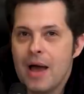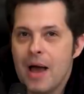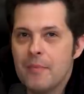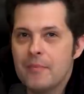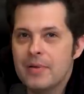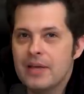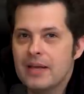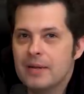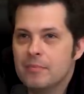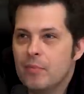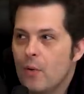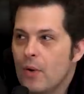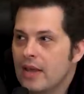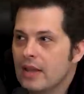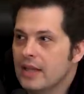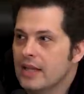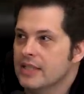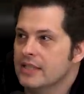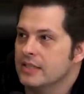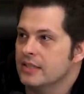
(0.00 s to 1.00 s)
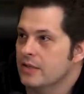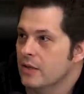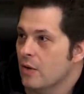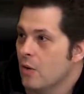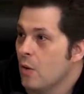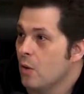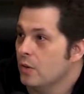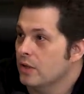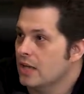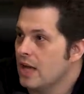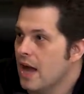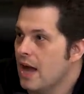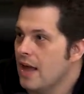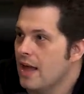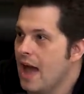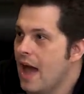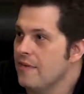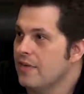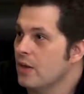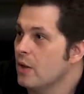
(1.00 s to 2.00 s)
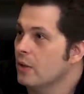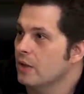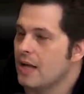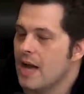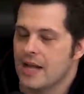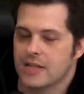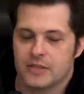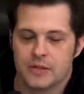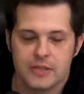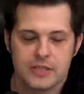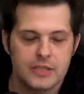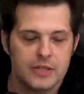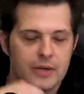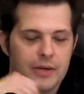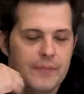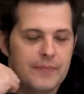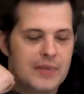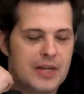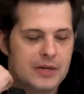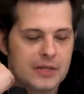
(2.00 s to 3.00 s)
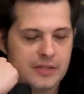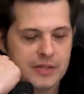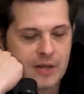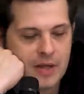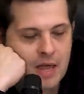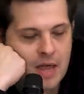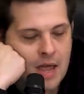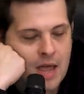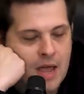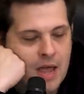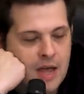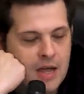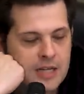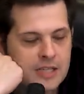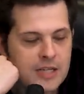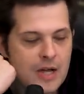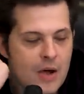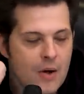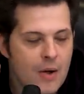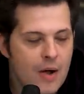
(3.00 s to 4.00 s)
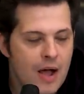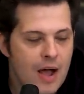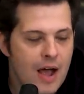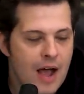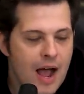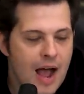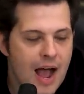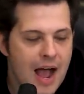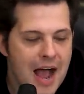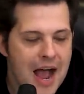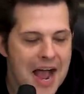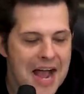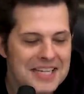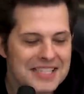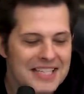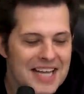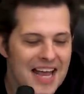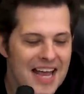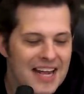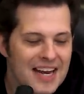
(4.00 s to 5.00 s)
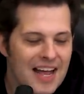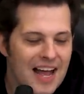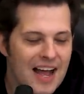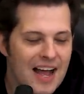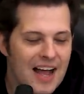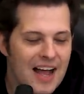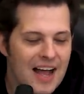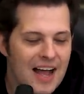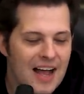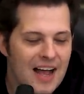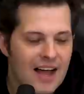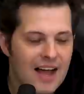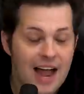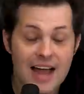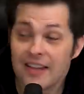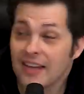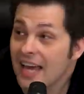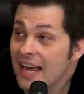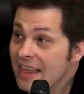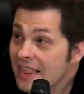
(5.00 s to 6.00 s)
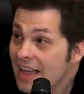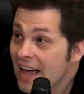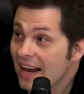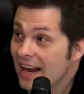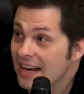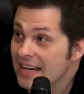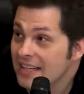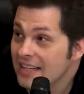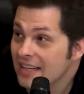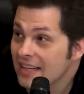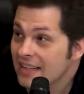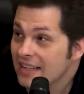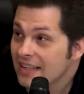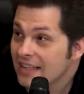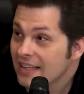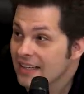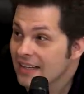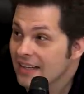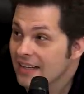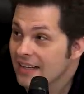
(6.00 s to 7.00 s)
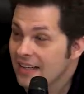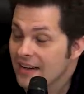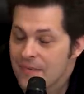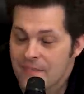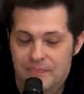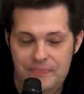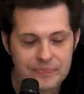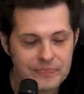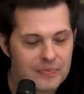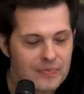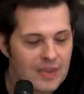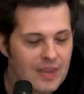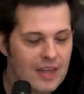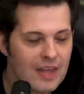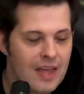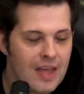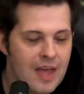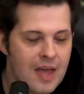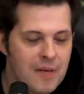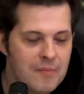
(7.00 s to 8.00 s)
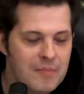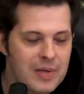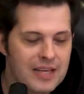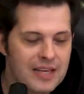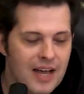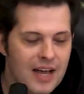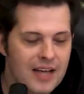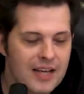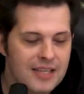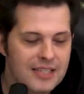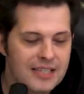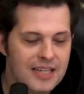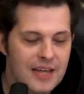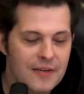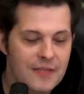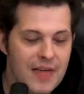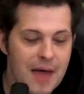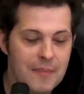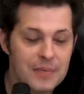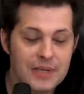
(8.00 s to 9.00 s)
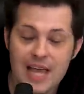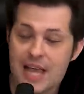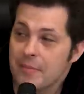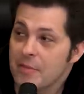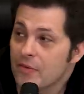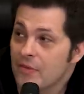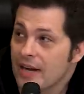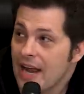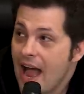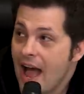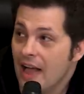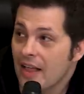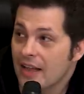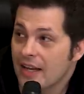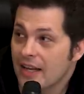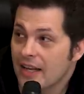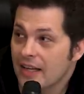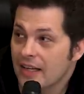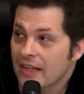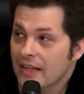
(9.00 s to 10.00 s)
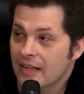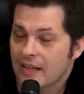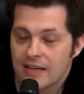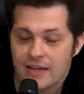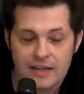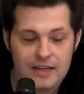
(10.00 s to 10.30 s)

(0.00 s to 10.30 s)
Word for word: about being pointless to old con- having yeah. old consoles. So here's so I said I like that idea because if that became a reality,